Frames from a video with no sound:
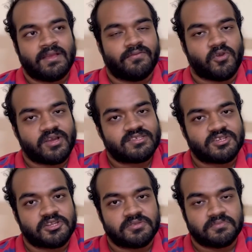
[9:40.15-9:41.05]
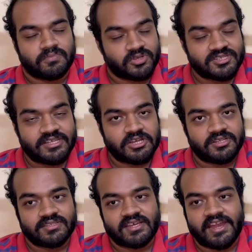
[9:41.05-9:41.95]
focus on mostly
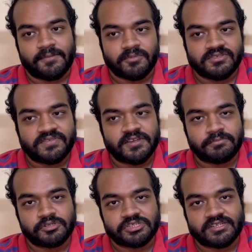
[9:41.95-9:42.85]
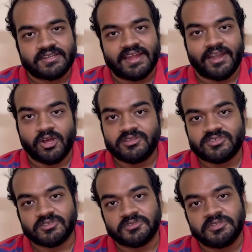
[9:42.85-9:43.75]
on the atmosphere portion and
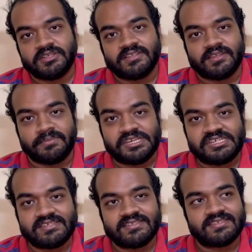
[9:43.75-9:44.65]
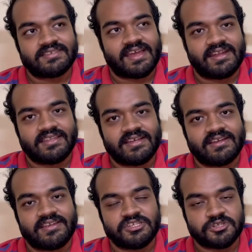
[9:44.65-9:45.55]
also the machines and
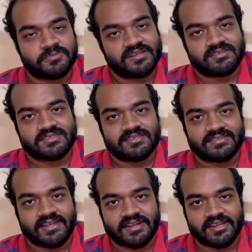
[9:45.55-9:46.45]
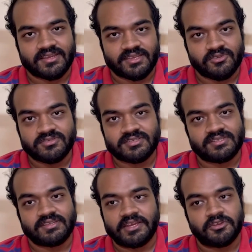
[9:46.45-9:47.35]
the instruments that are used
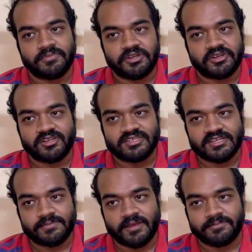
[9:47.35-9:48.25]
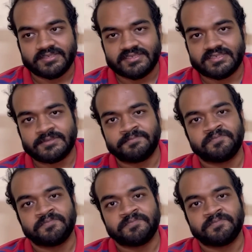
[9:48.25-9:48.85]
in agrometeorological purposes.